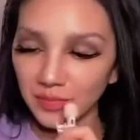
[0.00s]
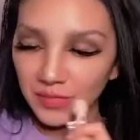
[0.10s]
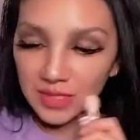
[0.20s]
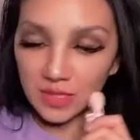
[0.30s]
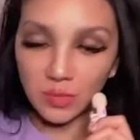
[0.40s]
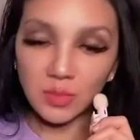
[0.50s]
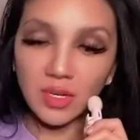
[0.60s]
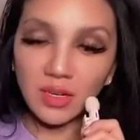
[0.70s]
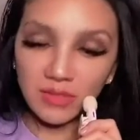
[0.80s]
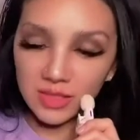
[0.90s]
Some people
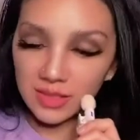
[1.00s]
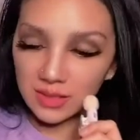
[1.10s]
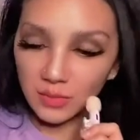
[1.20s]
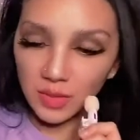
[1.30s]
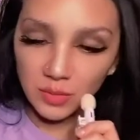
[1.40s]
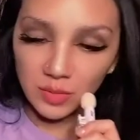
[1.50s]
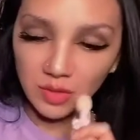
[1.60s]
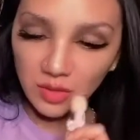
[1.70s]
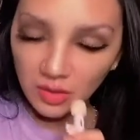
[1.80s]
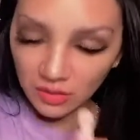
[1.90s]
love it, some people
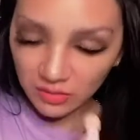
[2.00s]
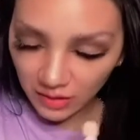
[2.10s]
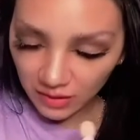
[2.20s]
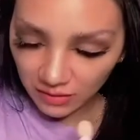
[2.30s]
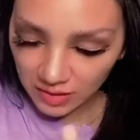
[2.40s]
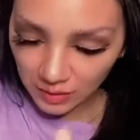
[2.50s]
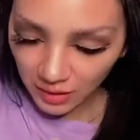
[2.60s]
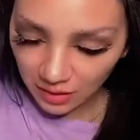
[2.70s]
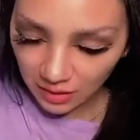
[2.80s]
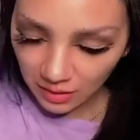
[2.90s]
are not a fan of this
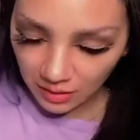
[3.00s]
bag.